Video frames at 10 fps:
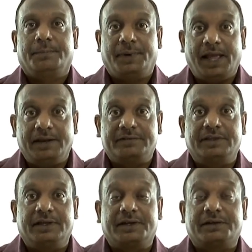Plans
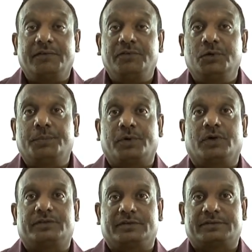the review
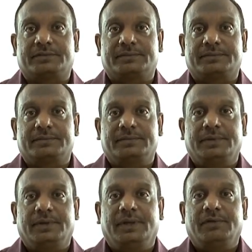process,
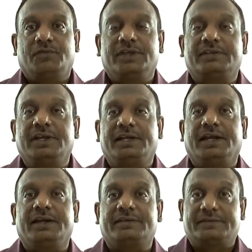
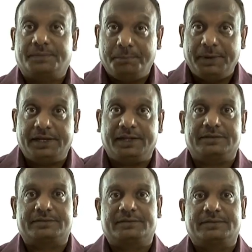facilitates
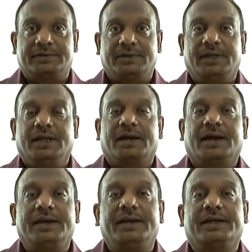meetings,
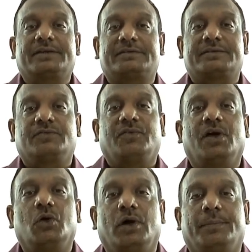conducts
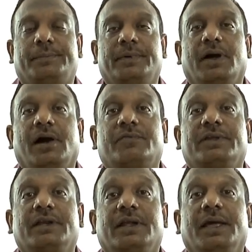follow-up
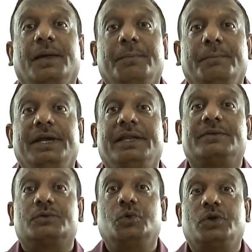after
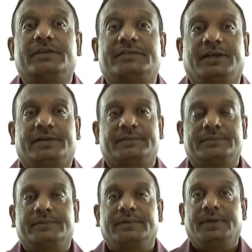meetings. Who does that?
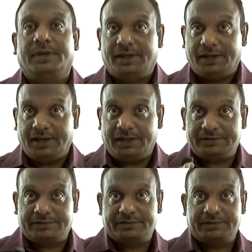
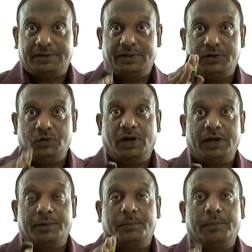Yes, you
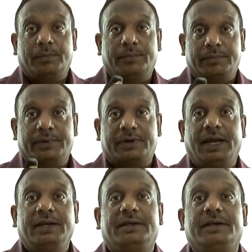are
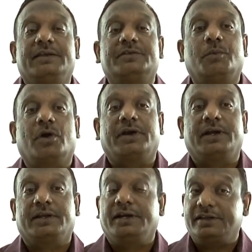right, it is
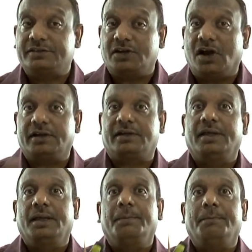moderator, it is not
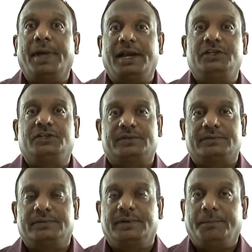manager.
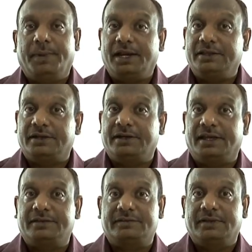Manager
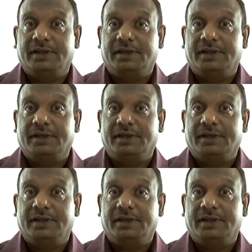does